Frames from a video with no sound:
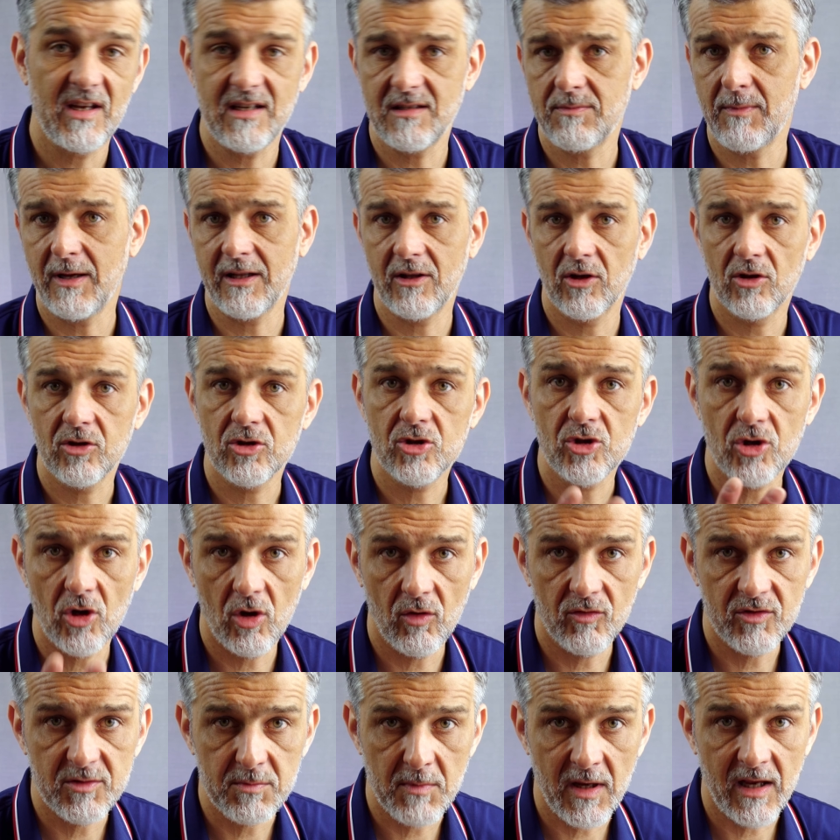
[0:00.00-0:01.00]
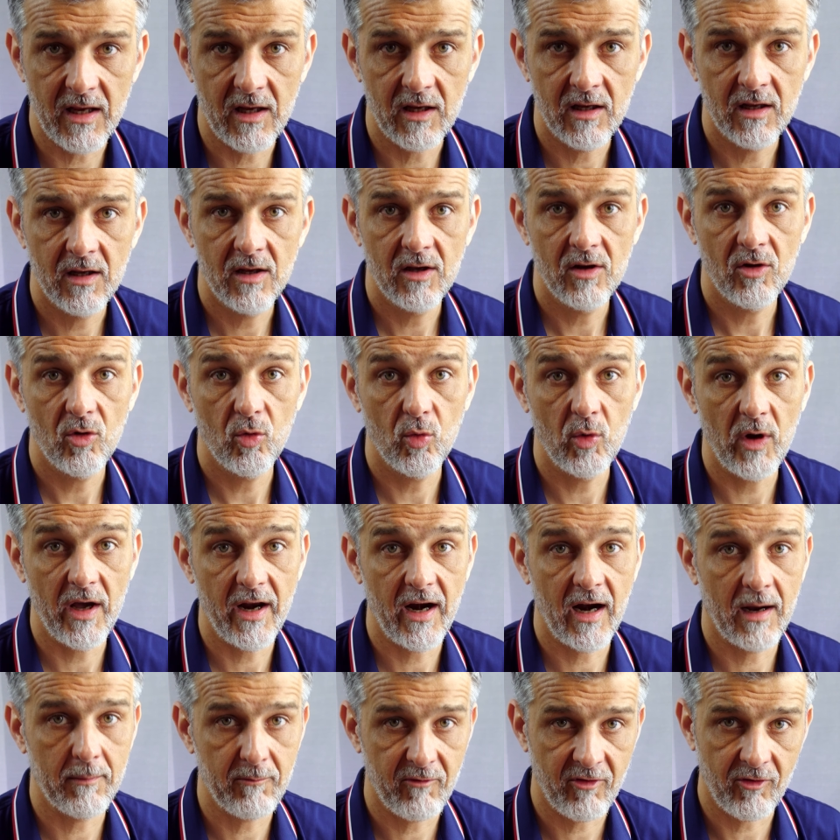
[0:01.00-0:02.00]
This method shows me
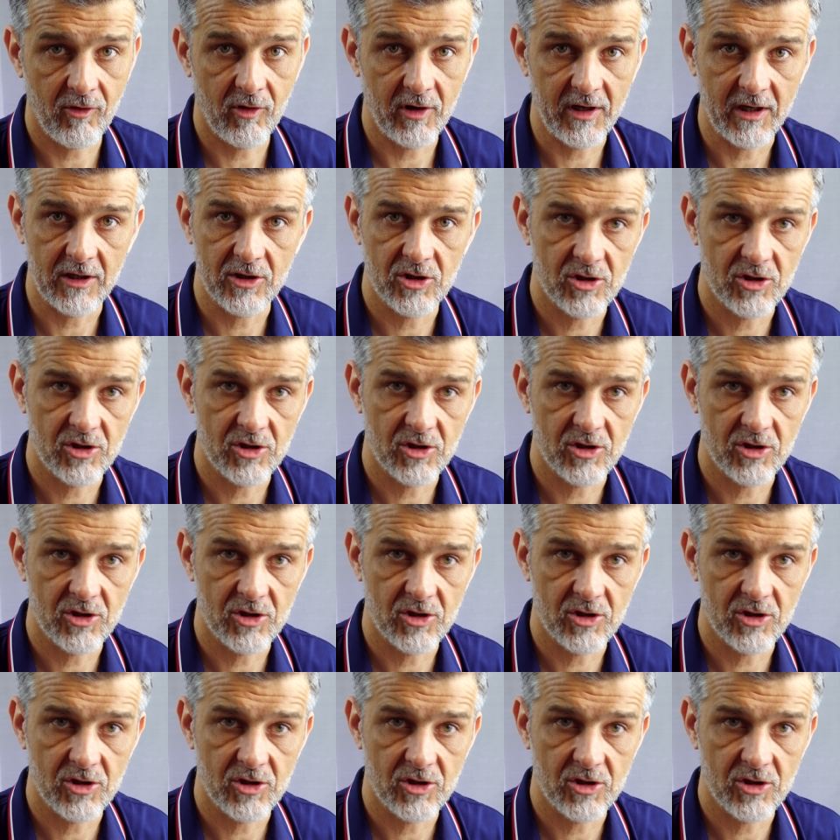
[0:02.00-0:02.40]
where I'm falling